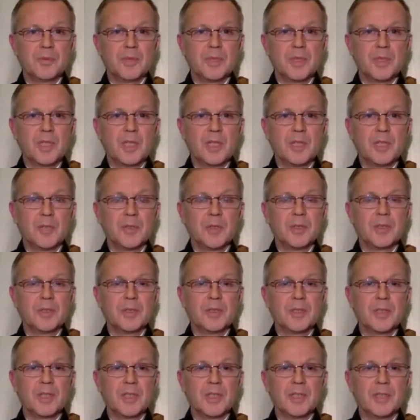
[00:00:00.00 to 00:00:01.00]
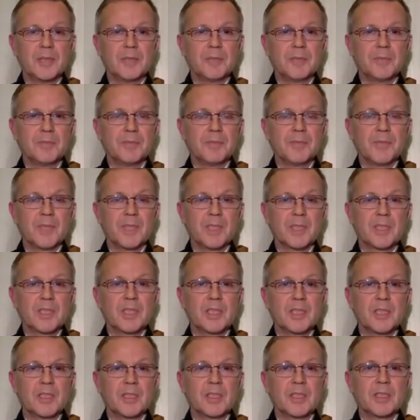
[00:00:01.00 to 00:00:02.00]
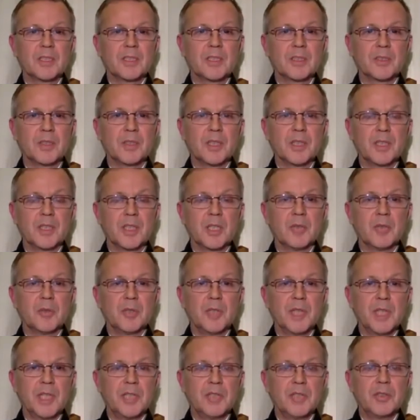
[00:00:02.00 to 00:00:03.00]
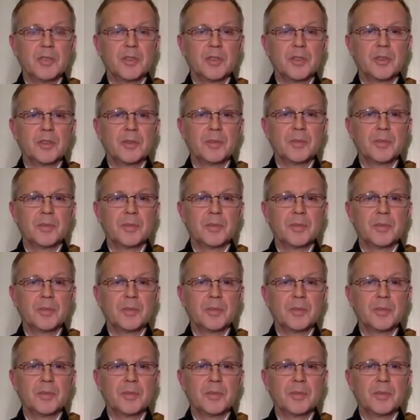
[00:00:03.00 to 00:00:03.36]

our um, existence and our nature